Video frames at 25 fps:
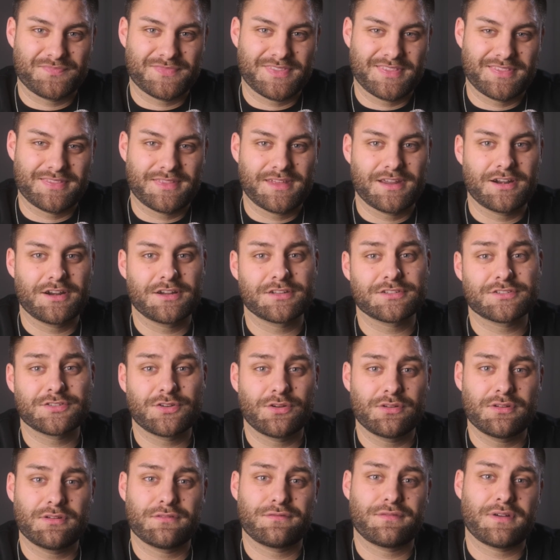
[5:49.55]
There are a
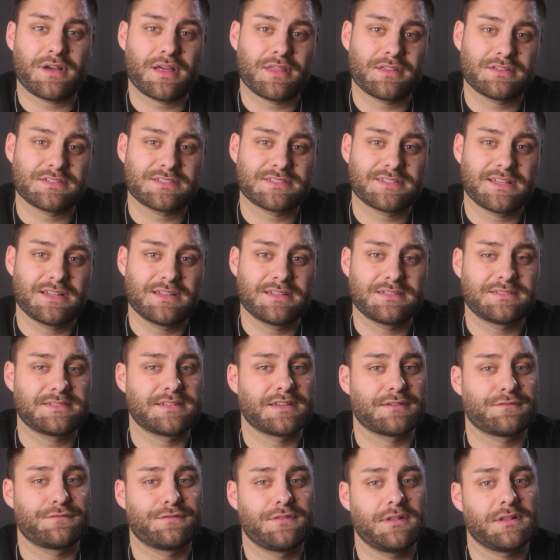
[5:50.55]
ton of other
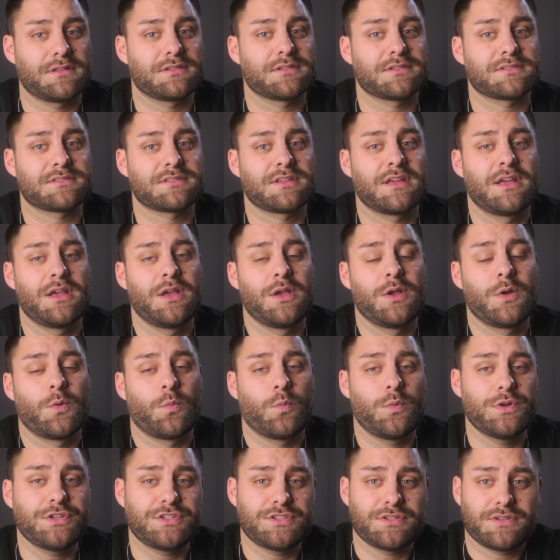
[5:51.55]
stylistic filters
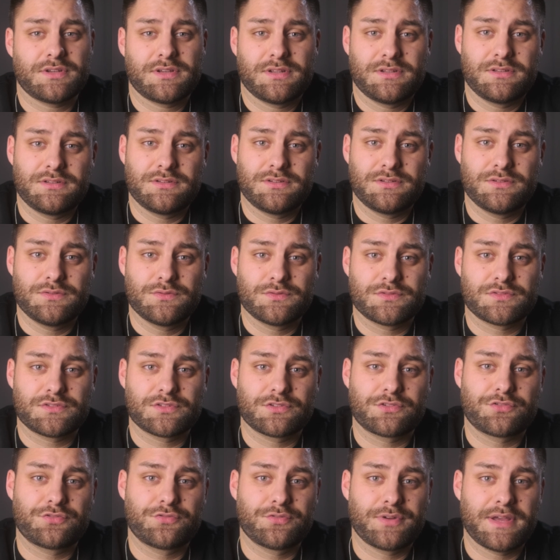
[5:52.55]
which you can use
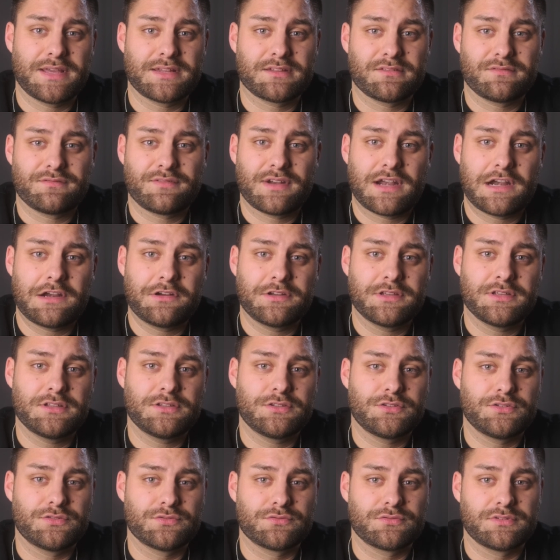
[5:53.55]
to create a very
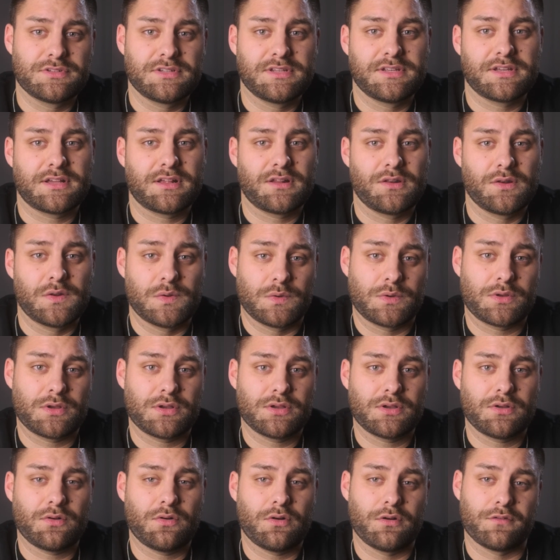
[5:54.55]
unique
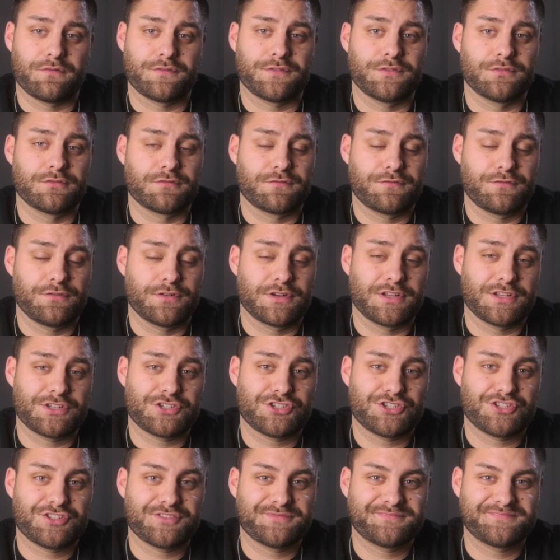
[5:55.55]
look of your
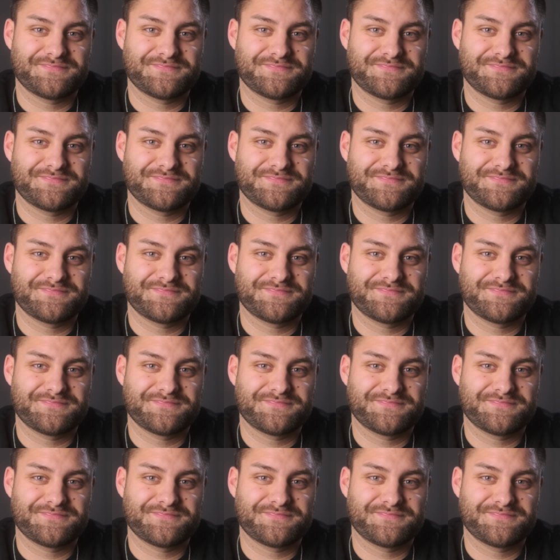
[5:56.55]
footage.